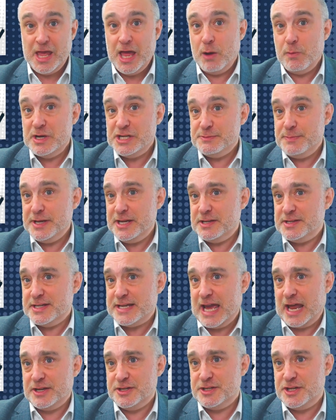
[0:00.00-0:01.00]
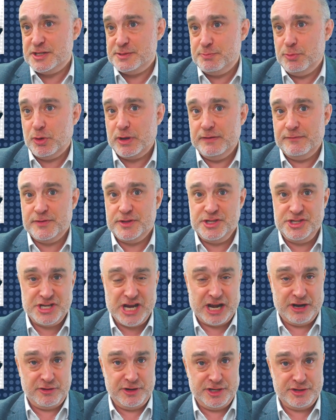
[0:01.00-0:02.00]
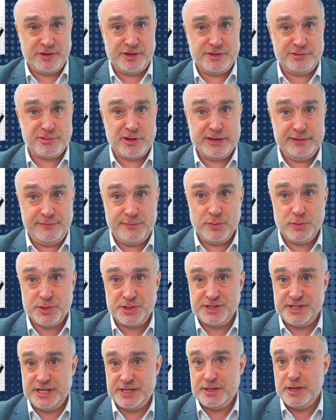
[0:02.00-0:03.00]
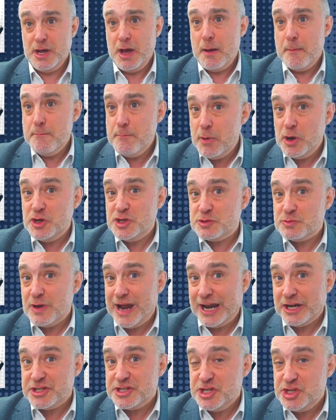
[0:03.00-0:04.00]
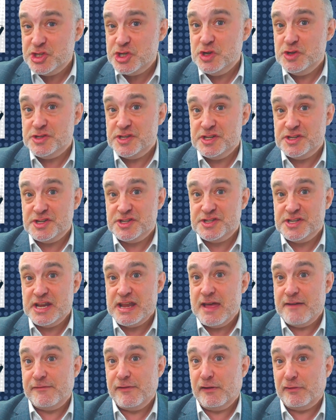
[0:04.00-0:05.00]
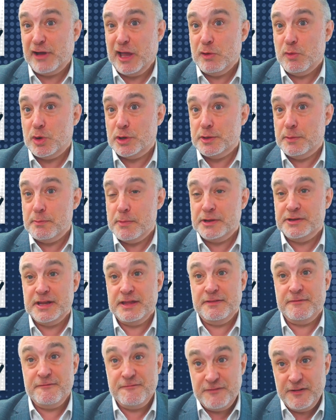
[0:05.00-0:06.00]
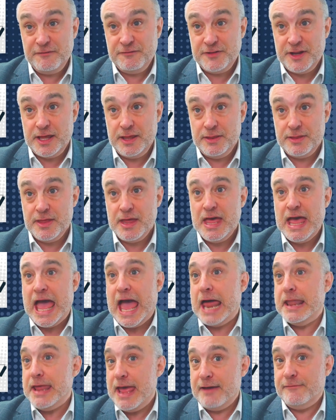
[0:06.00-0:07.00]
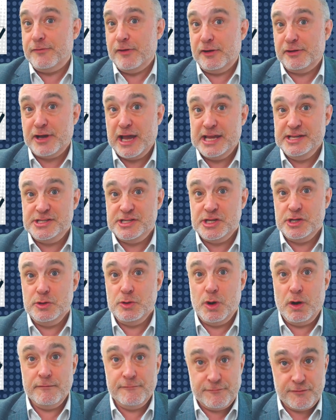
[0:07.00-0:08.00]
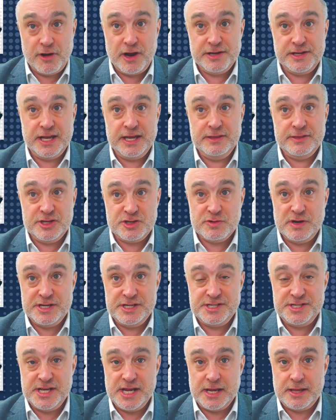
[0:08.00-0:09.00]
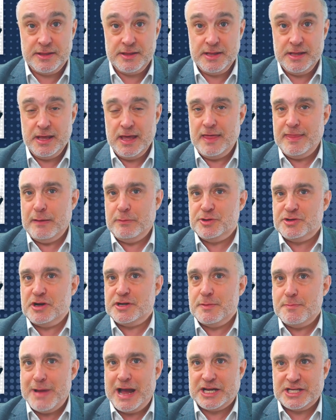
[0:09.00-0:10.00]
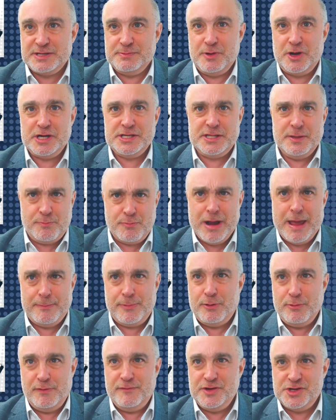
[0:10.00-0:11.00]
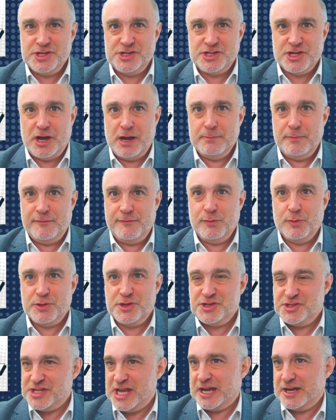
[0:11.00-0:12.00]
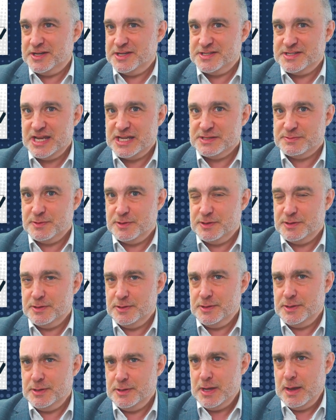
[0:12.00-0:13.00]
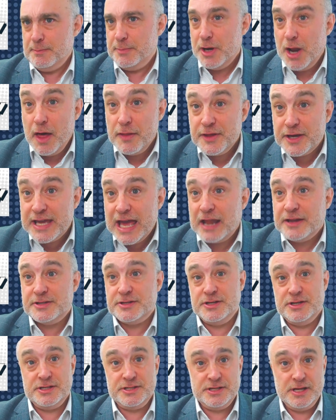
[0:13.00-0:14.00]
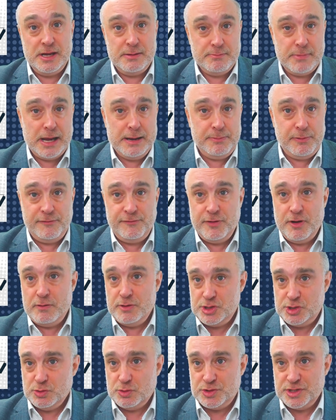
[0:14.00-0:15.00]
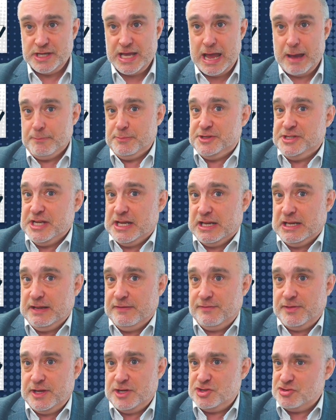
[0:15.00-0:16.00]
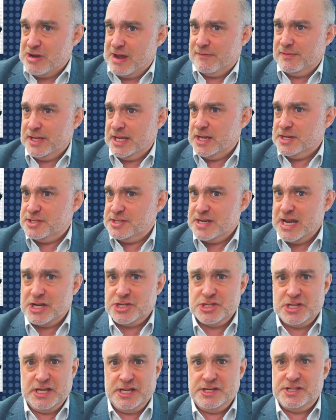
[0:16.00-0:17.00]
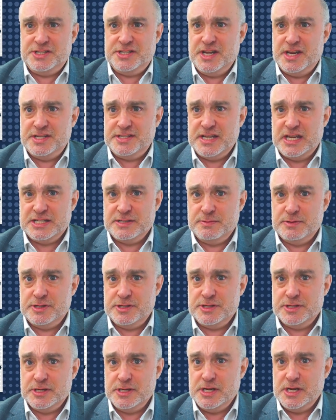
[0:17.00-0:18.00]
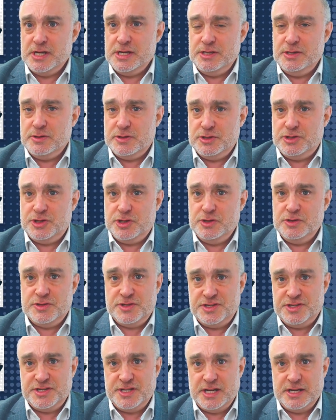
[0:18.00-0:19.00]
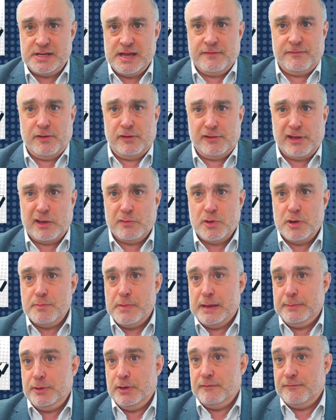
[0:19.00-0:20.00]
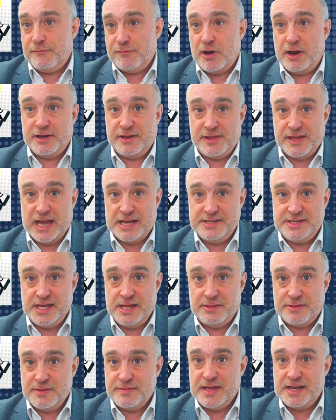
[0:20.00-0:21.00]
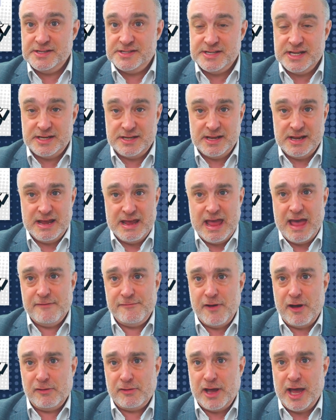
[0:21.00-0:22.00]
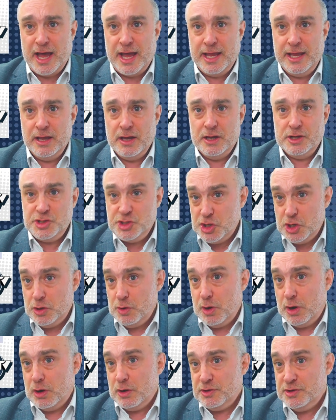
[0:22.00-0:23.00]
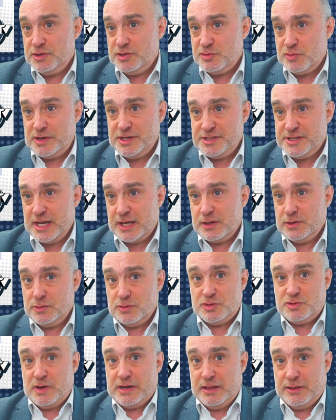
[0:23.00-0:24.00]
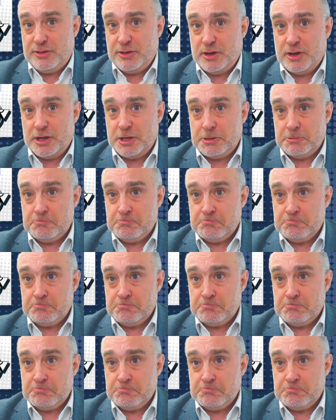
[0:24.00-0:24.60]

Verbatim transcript: And when speaking to candidates booking for the January 2024 sit, most were actually choosing to sit FLK1 on Monday the 15th and FLK2 on Friday the 26th. They were trying to maximise the prep and revision time before the second assessment. But other candidates may prefer a shorter gap, particularly if they're travelling internationally to sit assessments. You could choose to sit FLK1 maybe on Friday the 19th and then sit FLK2 on 22nd or 23rd.